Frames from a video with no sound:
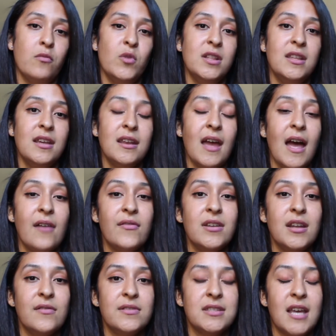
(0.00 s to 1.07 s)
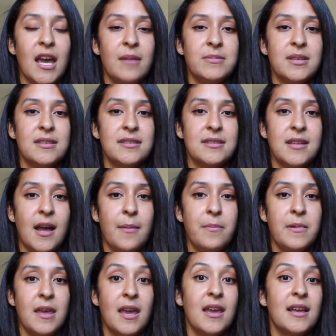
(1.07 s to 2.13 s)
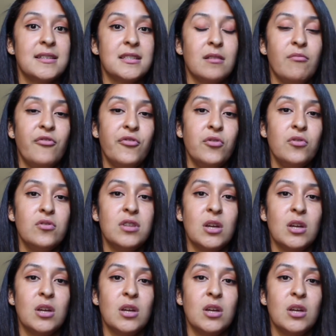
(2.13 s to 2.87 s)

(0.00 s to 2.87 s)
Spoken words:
We did have enough time to stop and get some food.